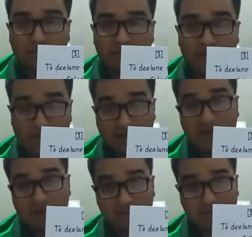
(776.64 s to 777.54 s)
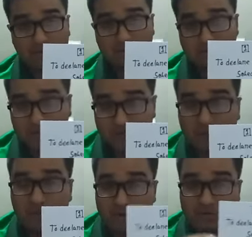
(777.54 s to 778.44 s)
Again, I am going to say you
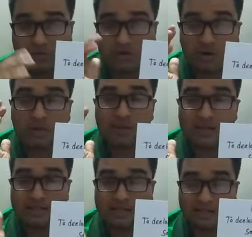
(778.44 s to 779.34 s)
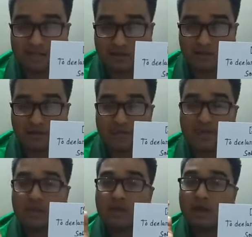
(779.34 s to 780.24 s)
what is called election schedule.
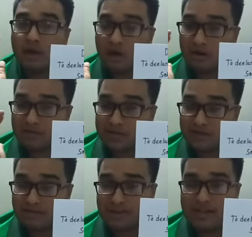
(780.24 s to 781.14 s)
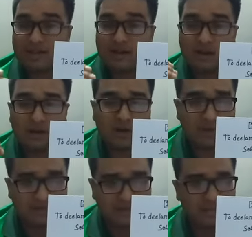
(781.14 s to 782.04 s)
Declaring
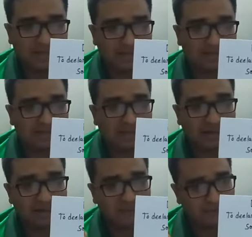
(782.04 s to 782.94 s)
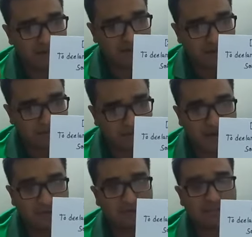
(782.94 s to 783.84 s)
everything
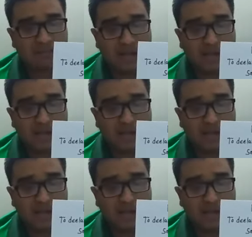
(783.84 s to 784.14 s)
about an